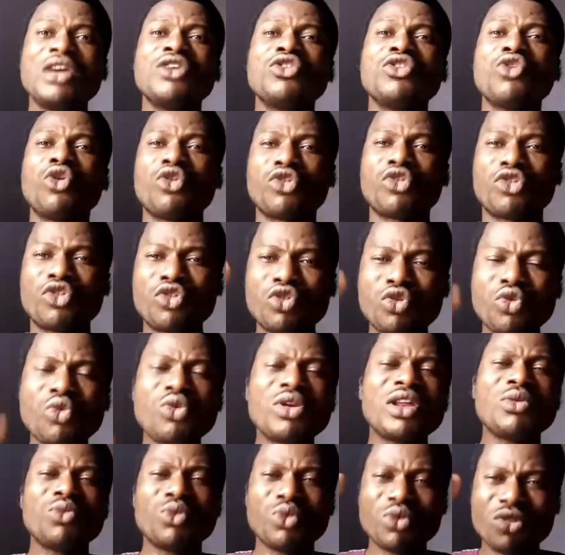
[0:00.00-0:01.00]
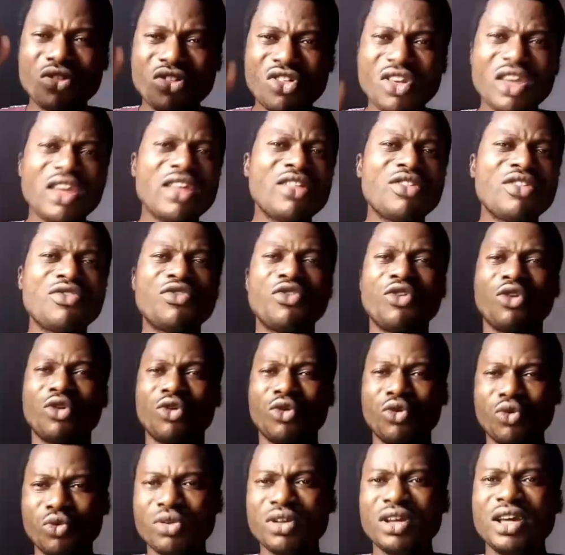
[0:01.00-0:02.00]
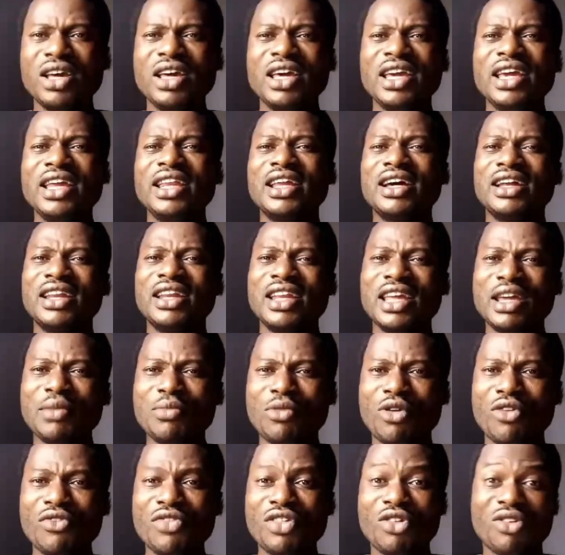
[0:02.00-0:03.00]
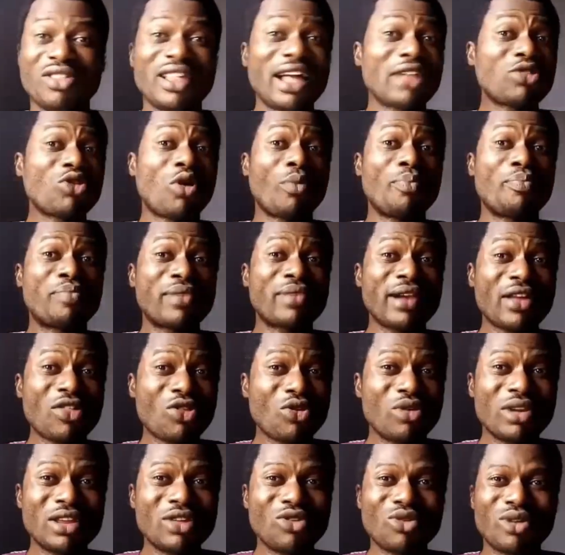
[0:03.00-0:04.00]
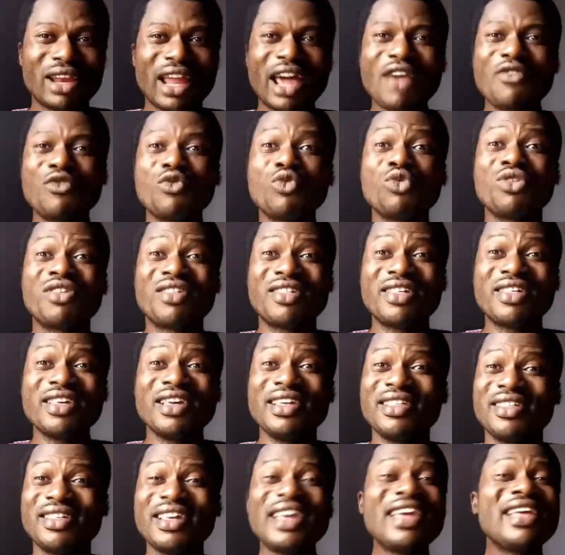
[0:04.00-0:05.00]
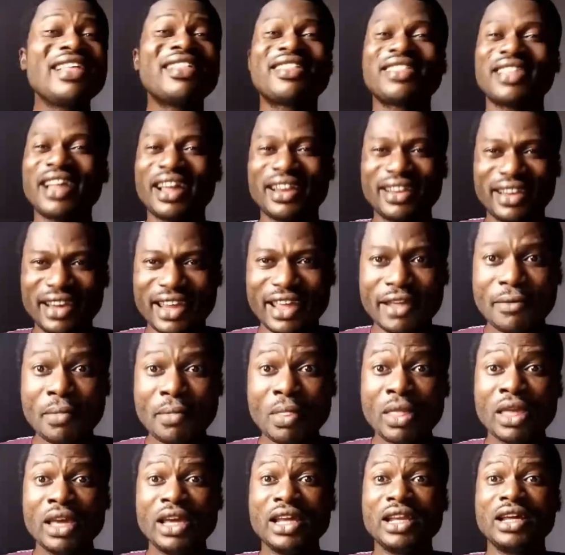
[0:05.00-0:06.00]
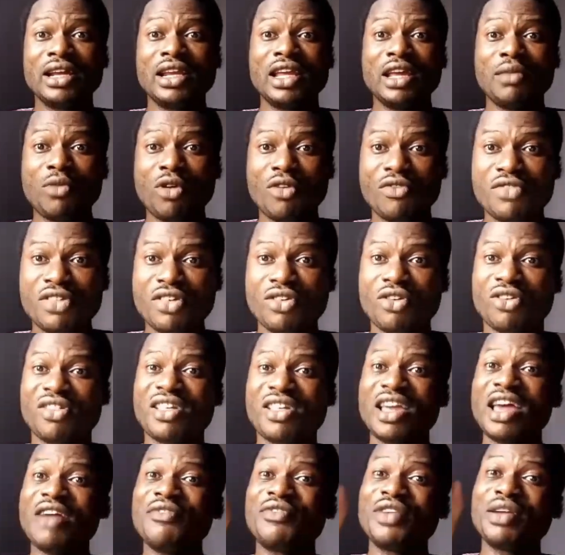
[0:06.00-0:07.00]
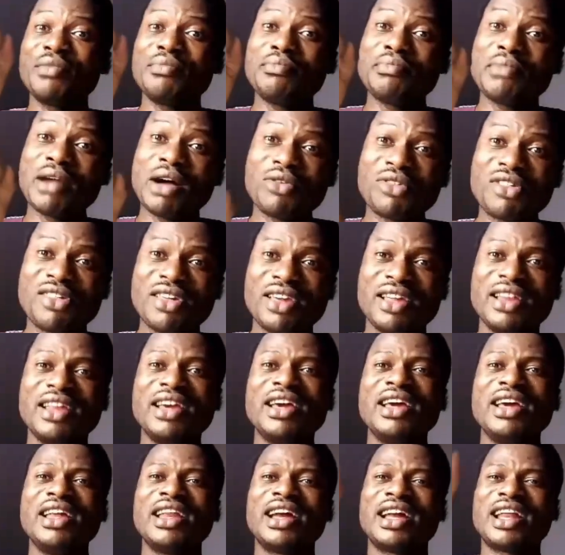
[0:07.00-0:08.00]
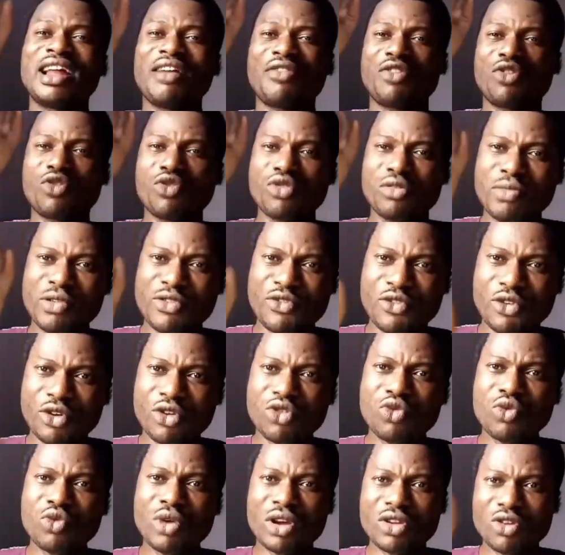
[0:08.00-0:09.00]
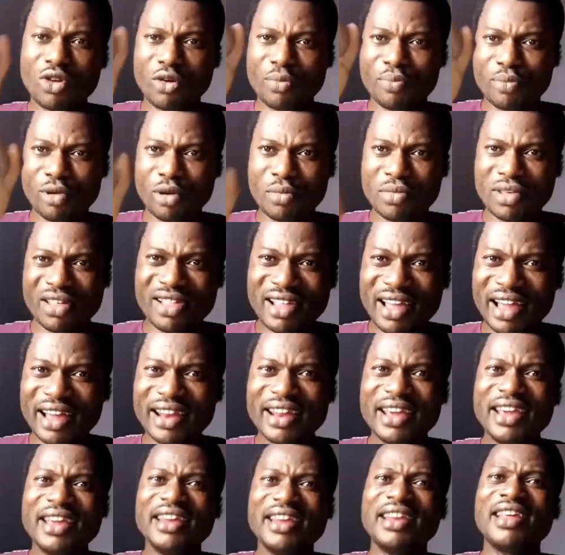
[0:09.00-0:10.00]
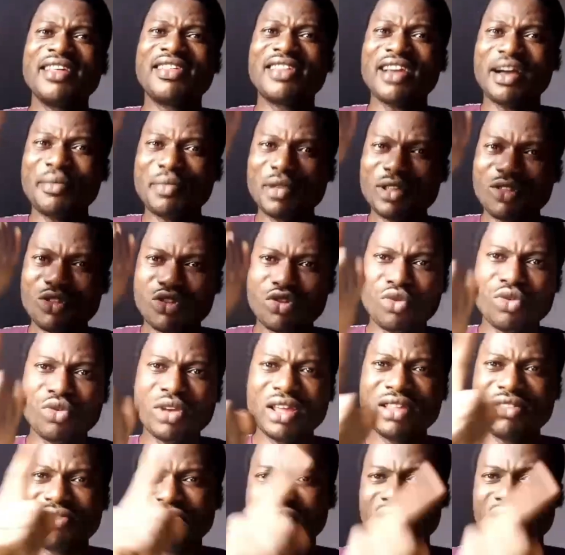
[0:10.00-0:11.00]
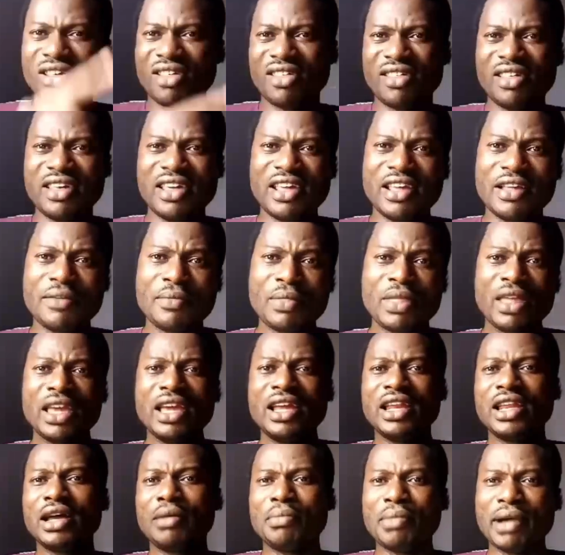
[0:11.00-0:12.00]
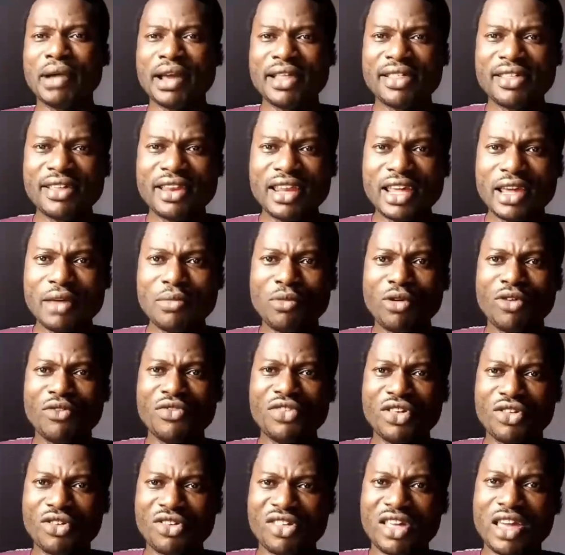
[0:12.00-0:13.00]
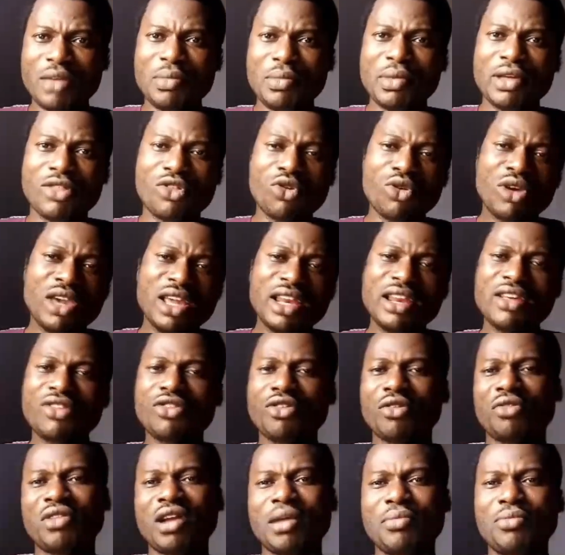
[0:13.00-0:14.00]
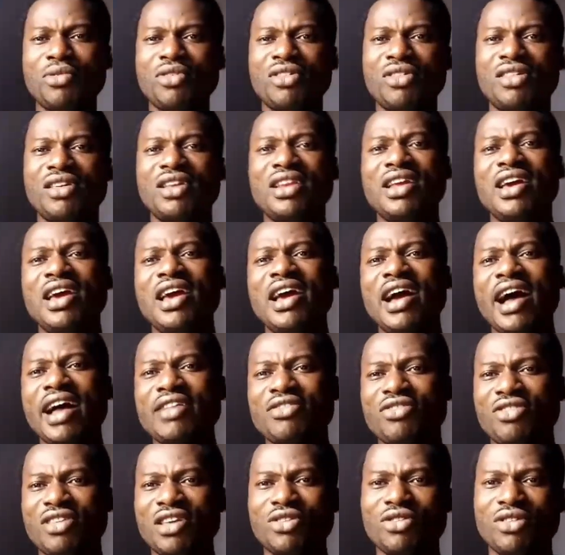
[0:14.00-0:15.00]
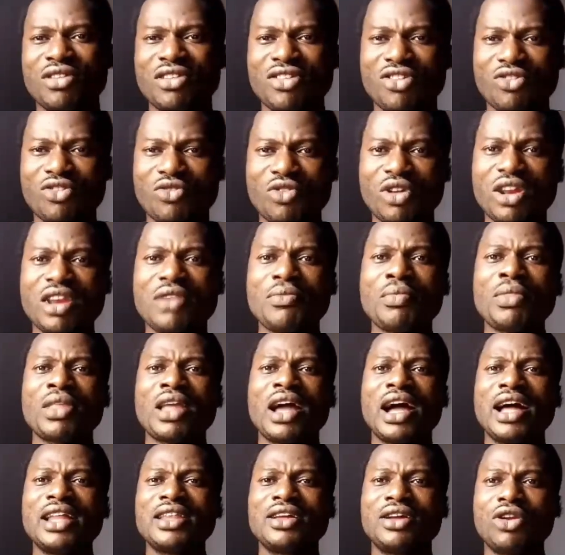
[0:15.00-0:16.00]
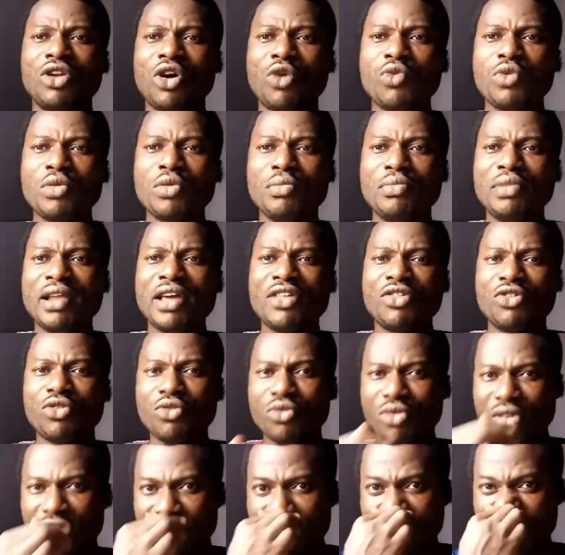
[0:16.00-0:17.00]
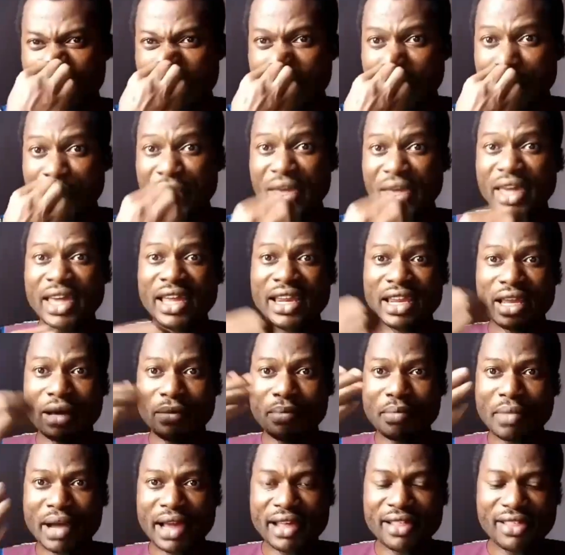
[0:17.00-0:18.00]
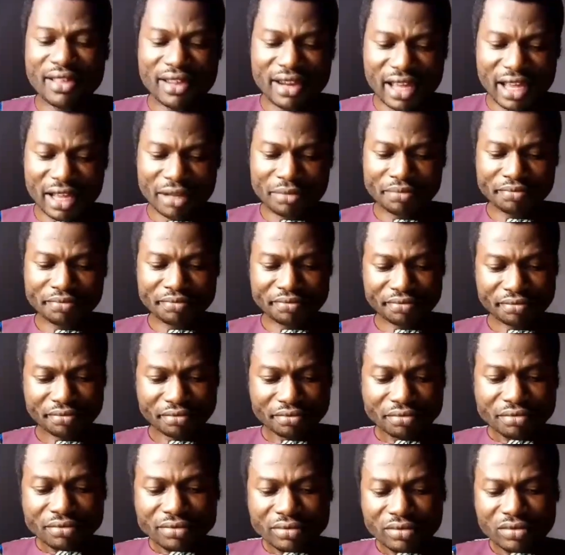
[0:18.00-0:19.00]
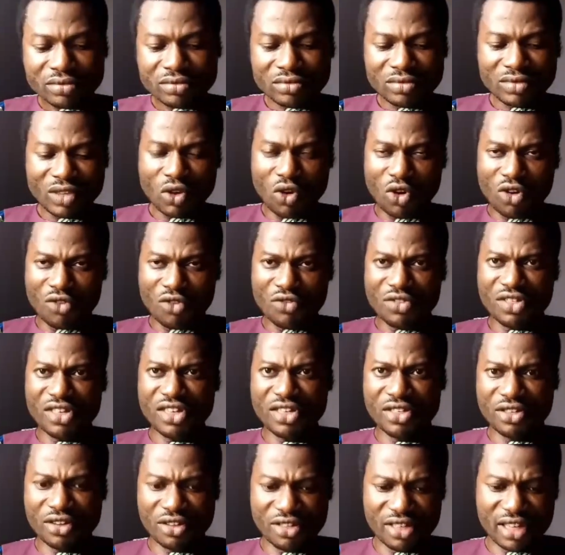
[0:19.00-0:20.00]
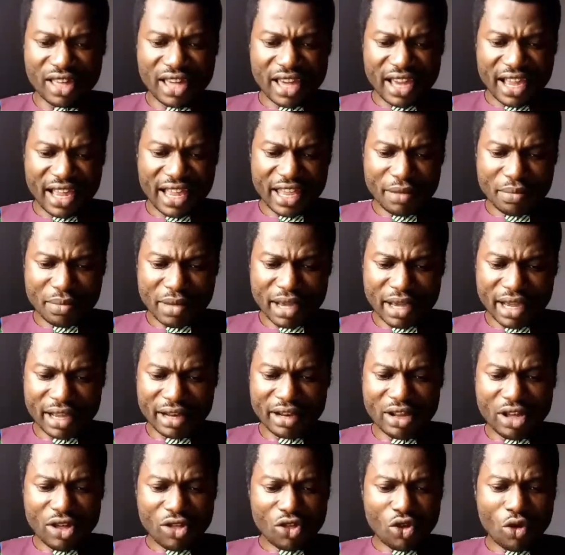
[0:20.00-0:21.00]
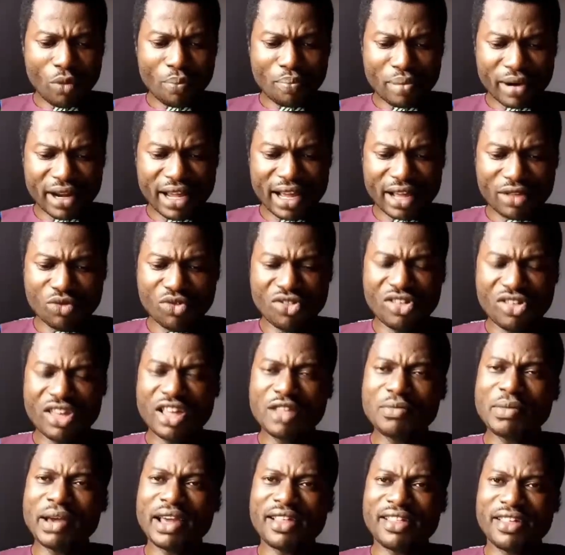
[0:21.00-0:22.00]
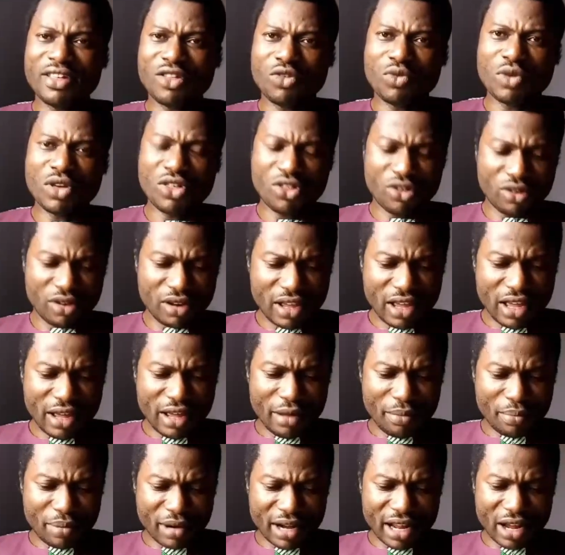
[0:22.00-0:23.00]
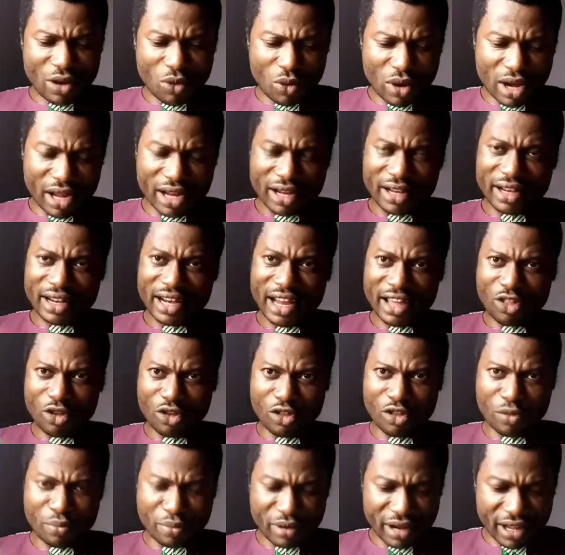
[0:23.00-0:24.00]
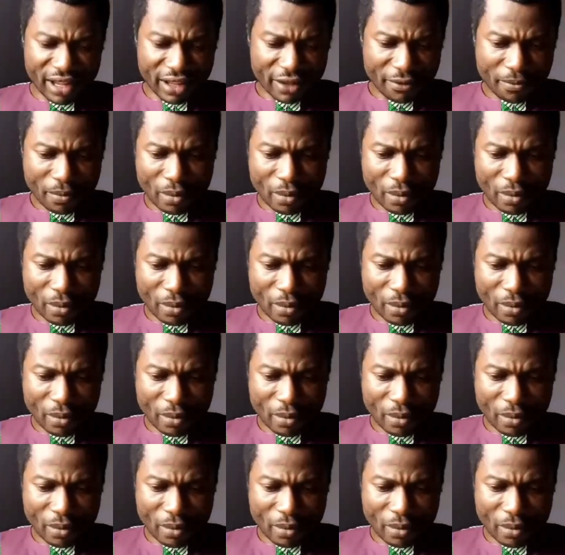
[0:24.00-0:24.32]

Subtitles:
your story will change for good in the name of Jesus. That oppression in your life will cease instantly in the name of Jesus. Every mountain that has stood before you and your promised land, they shall be thrown into the sea in the mighty name of Jesus. Amen. So hit the subscribe button as you see it on the screen, and the Lord will bless you richly in the mighty name of Jesus. Amen. So prayer to change my situation. Prayer one, let us pray.